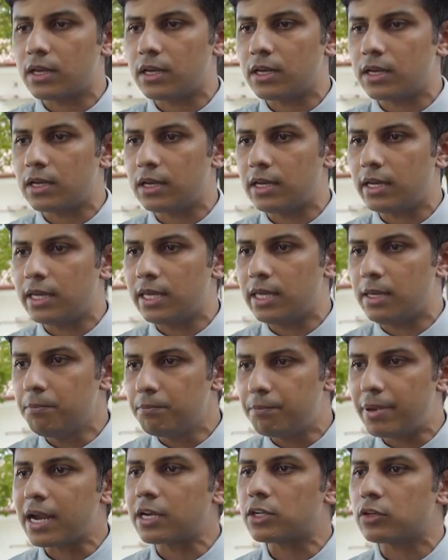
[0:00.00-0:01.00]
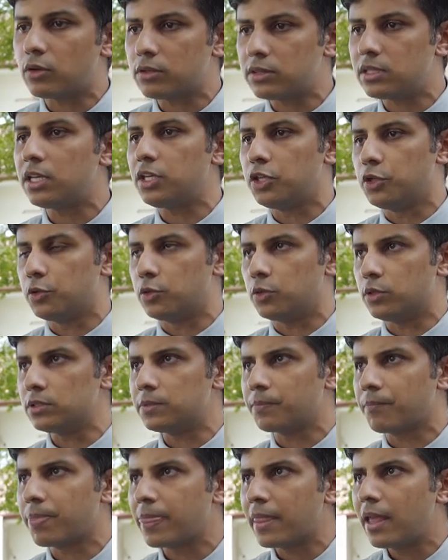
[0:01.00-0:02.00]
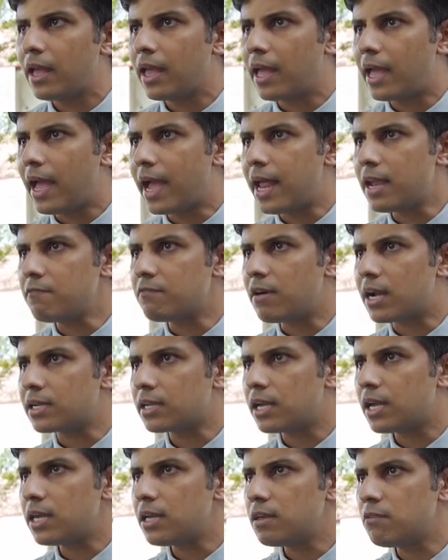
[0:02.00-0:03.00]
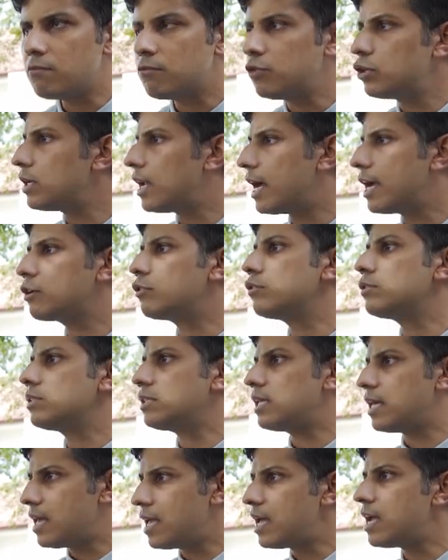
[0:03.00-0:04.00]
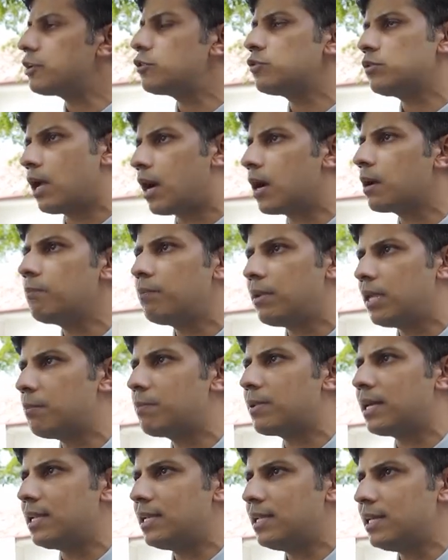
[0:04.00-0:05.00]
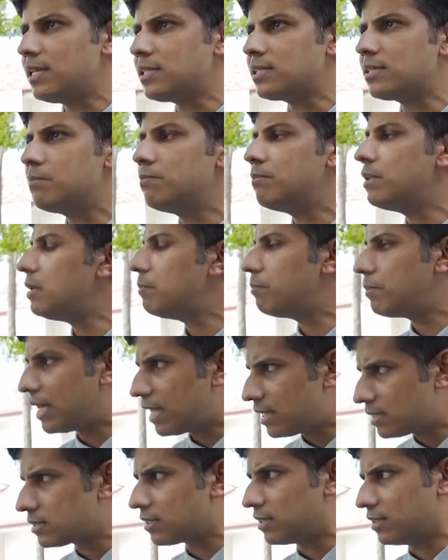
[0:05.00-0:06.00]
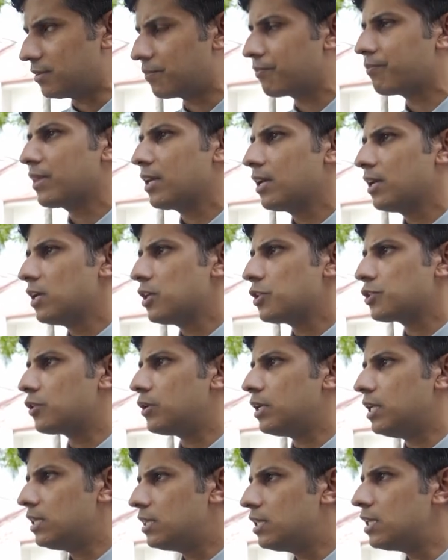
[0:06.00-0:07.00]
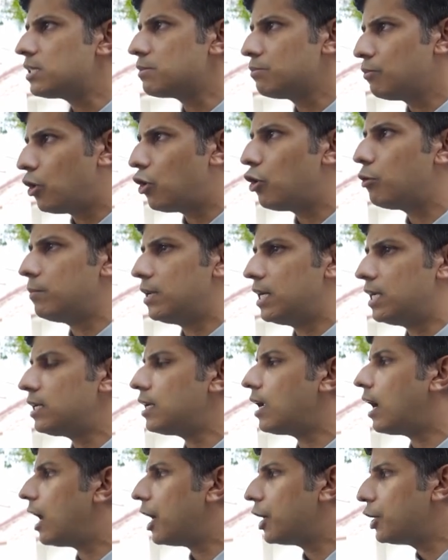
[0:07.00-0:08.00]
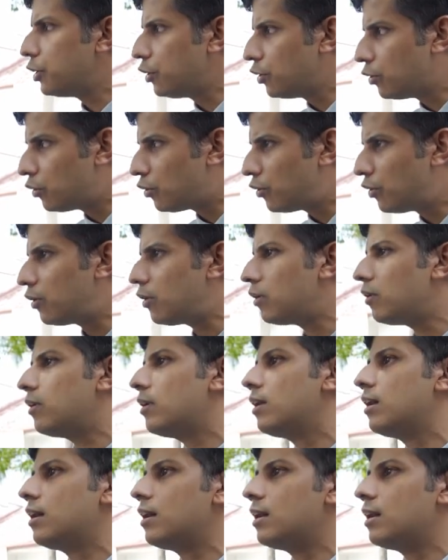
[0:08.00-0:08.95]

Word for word: uh, impact on the youth. And what I would like to say to young people is be patient. So in this moment, I know